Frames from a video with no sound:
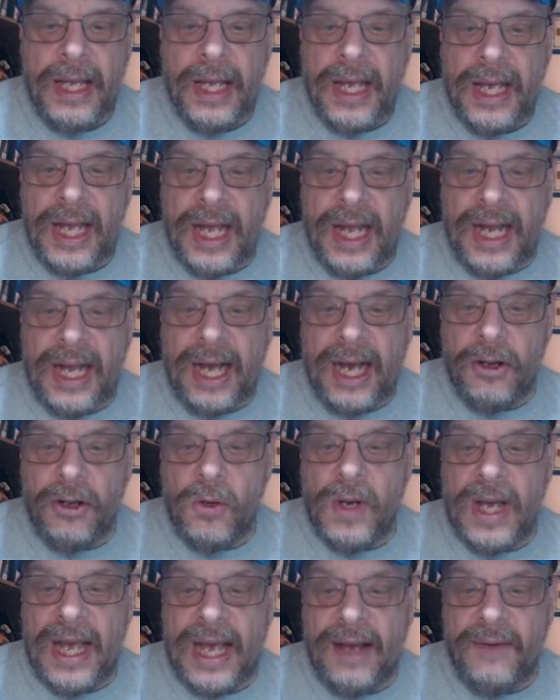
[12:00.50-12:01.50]
And now
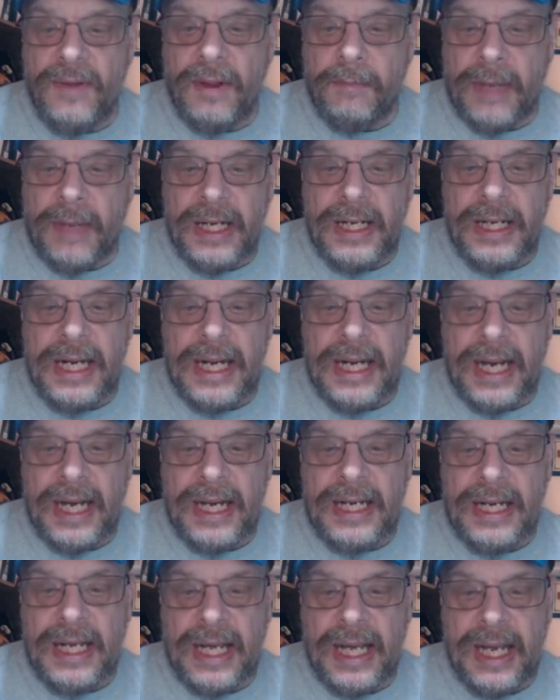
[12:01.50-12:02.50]
you have the Monday
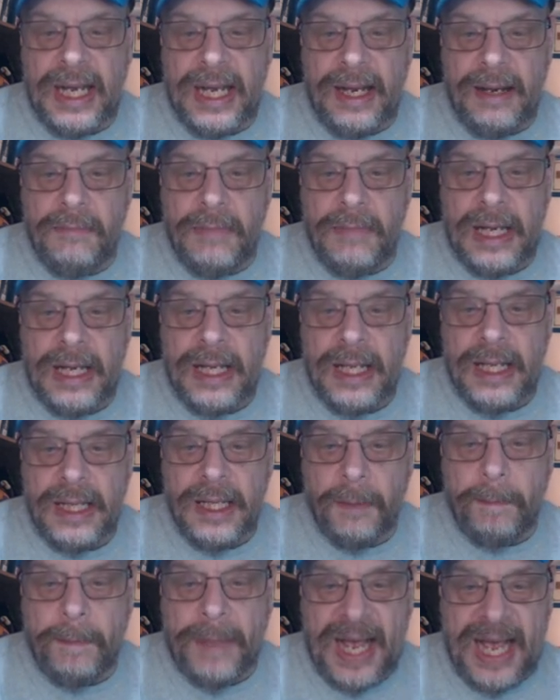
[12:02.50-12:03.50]
night game,
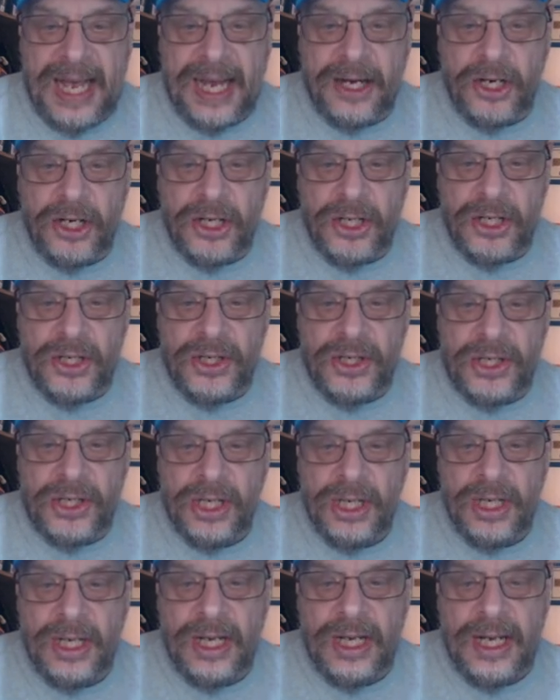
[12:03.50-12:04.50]
the Packers
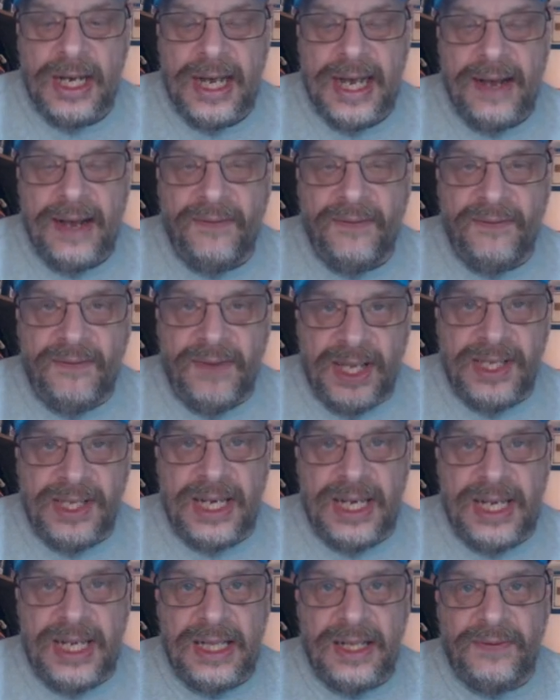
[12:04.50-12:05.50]

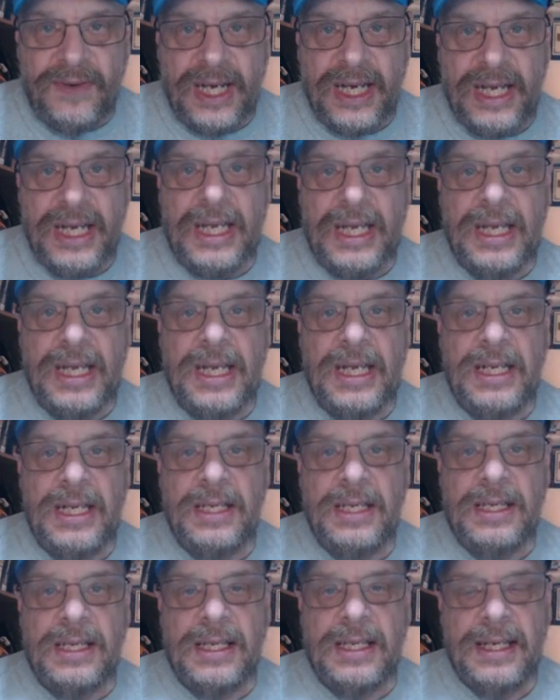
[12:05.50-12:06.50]
visiting the
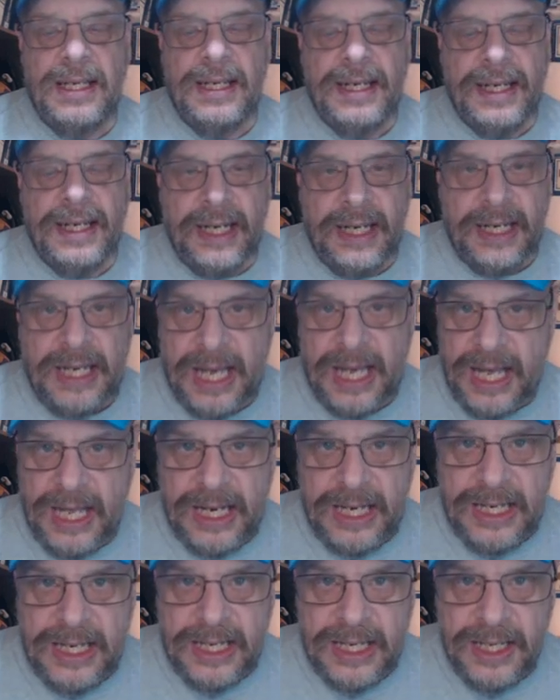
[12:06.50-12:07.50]
Vikings.
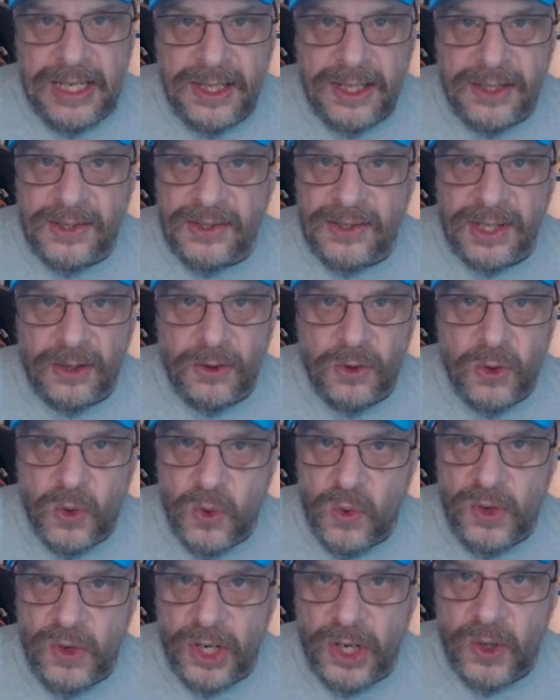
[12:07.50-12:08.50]
Again, this is a
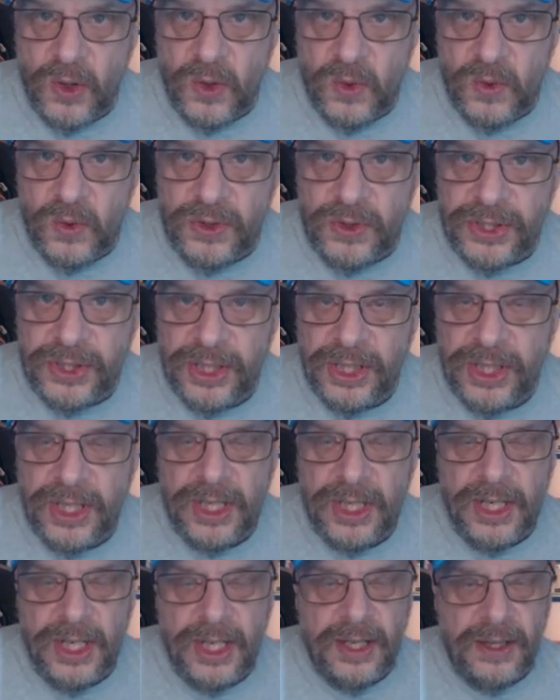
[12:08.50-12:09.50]
who knows.
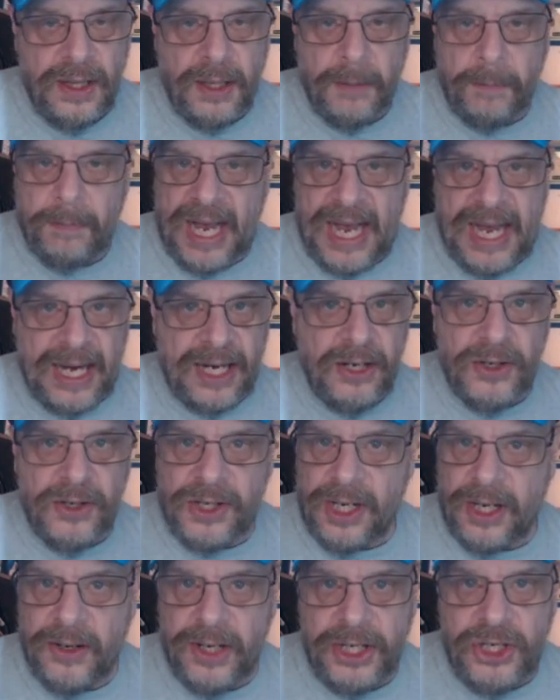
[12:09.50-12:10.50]
The
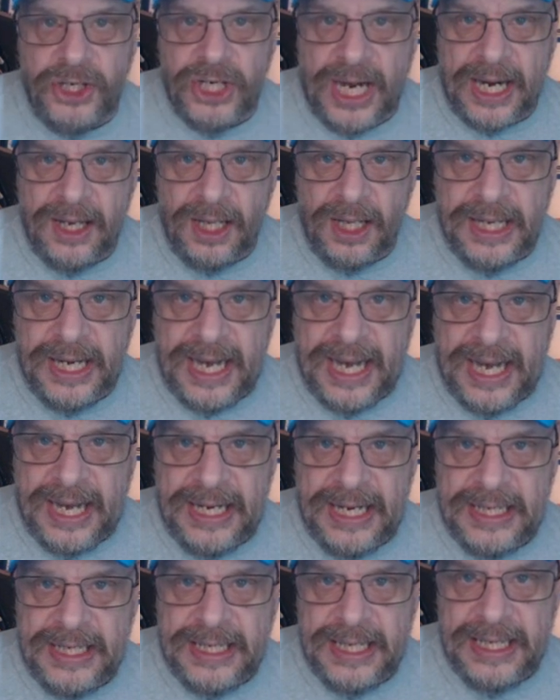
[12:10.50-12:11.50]
Packers are a Jekyll and
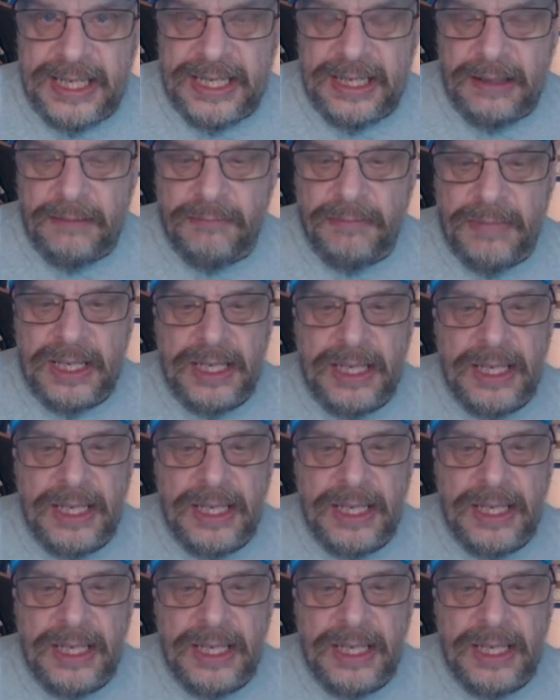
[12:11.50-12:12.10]
Hyde team.